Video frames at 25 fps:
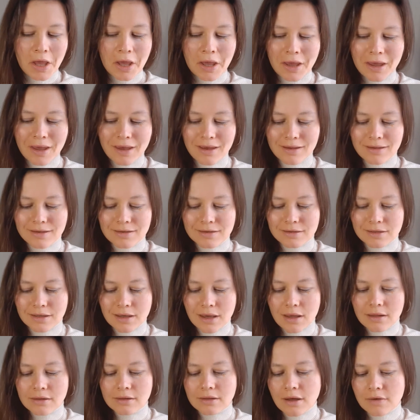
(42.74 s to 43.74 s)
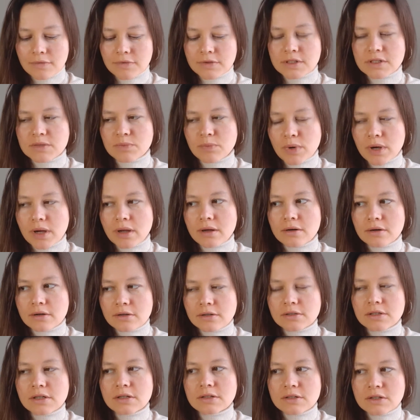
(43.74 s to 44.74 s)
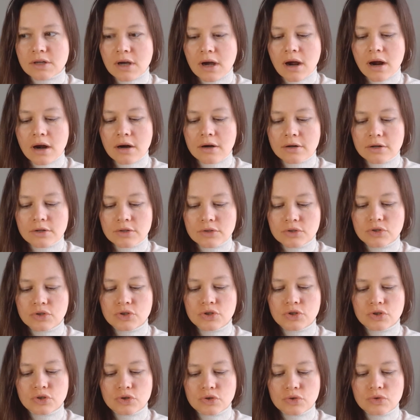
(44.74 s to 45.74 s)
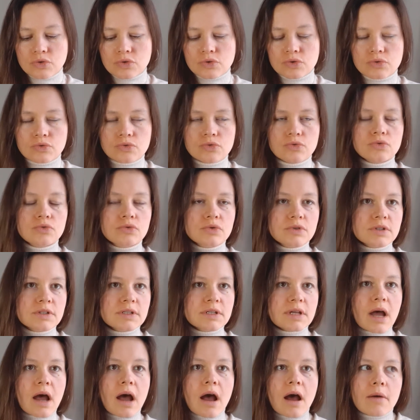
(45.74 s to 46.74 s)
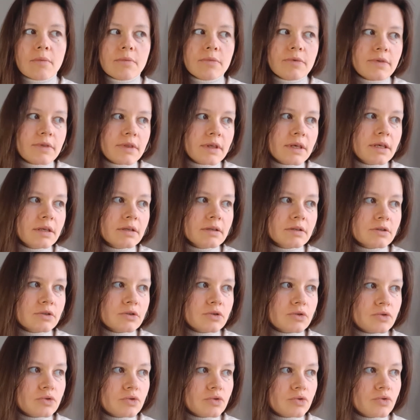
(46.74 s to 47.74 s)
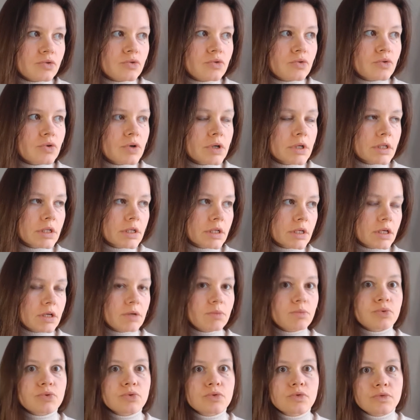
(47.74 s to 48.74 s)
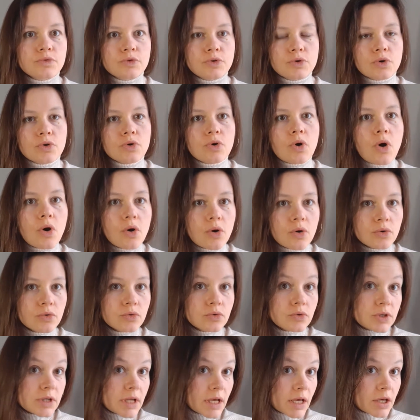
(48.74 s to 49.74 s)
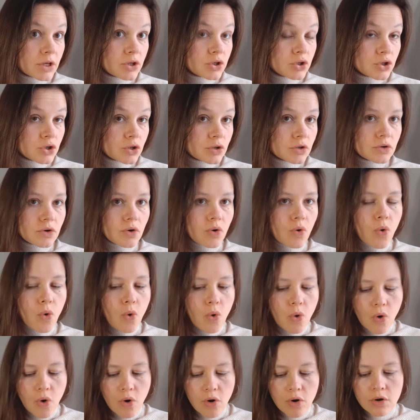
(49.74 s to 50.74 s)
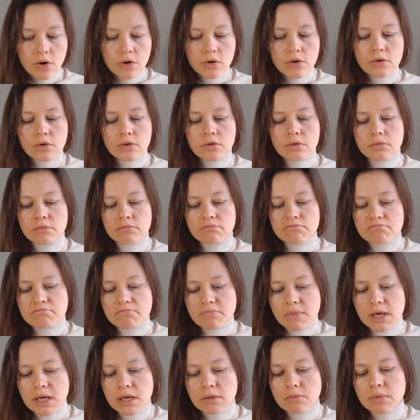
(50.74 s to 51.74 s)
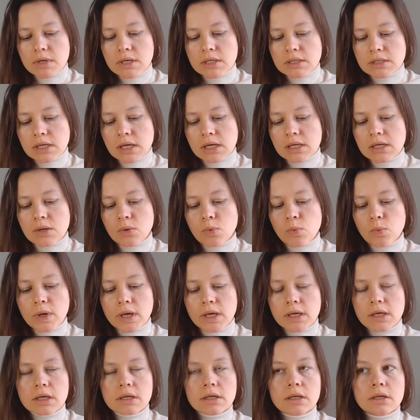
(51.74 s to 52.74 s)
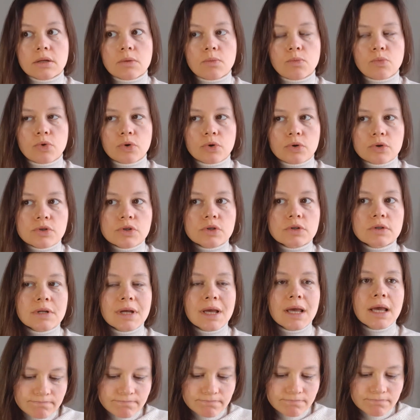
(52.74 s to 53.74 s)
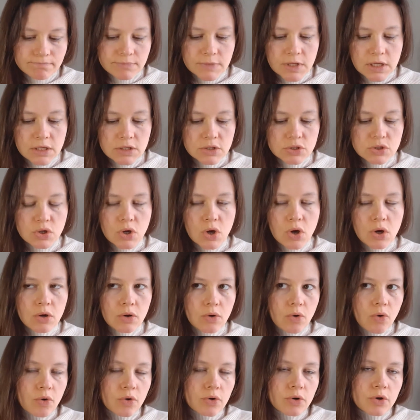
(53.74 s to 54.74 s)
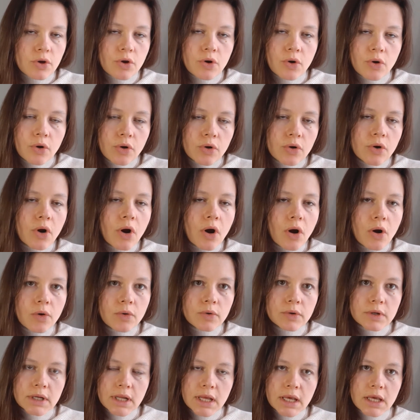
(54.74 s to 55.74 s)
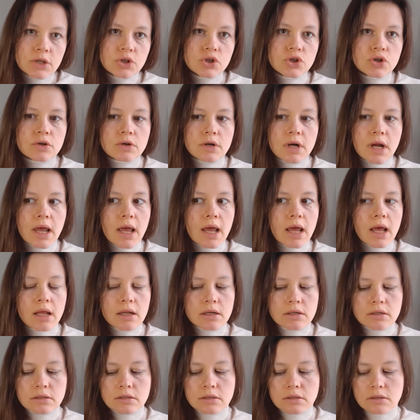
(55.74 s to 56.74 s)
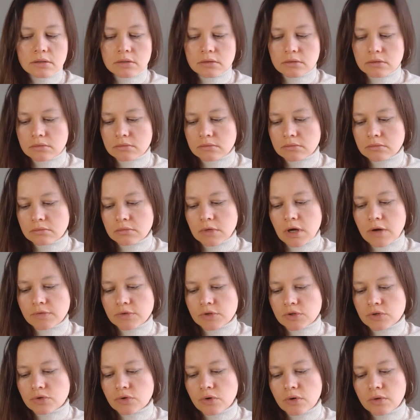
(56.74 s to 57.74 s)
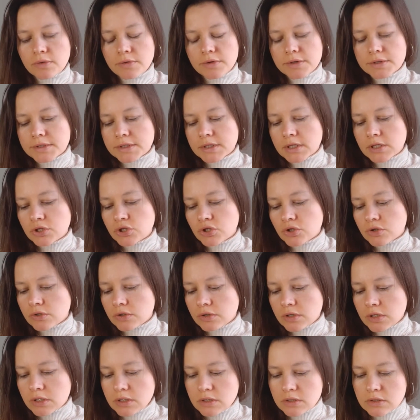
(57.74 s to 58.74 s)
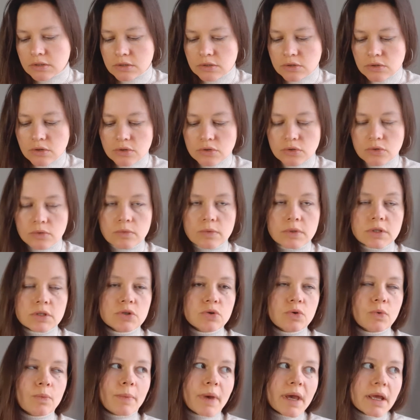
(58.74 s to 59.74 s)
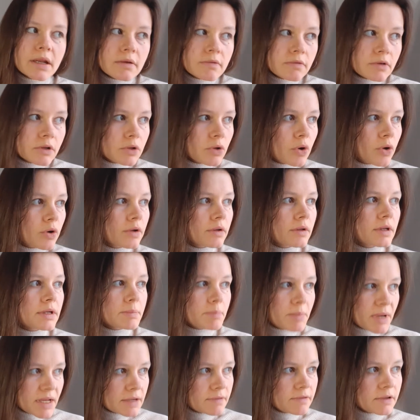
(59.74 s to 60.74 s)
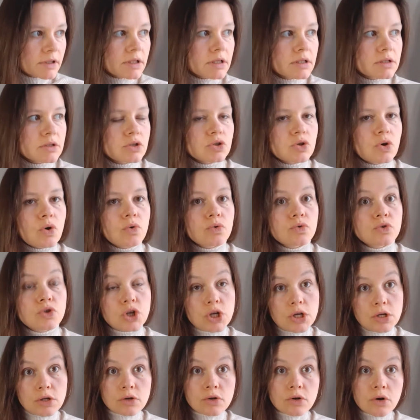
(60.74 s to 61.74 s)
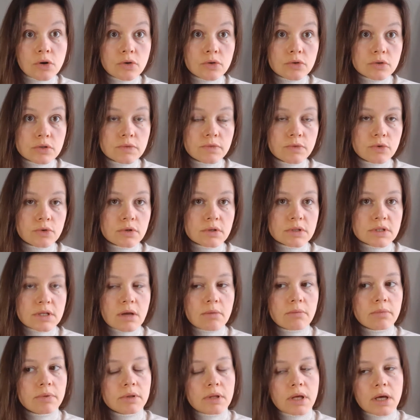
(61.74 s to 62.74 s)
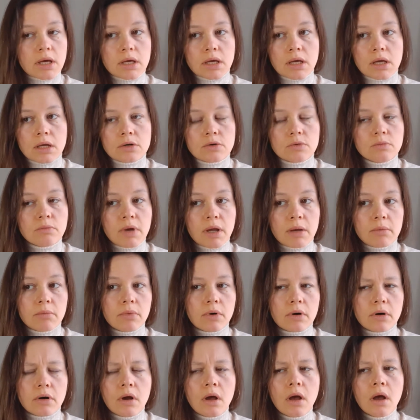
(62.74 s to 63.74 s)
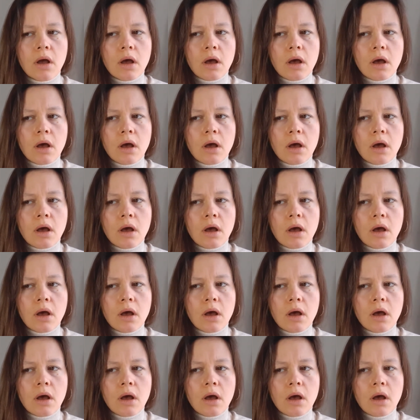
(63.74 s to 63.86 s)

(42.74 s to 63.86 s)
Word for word: And can love inspire and encourage you to do some things to improve your own nature? Or maybe it can awaken in a person mm, his or her own nature and um, after all this nature is not always so benevolent benevolent so generous for example i can remember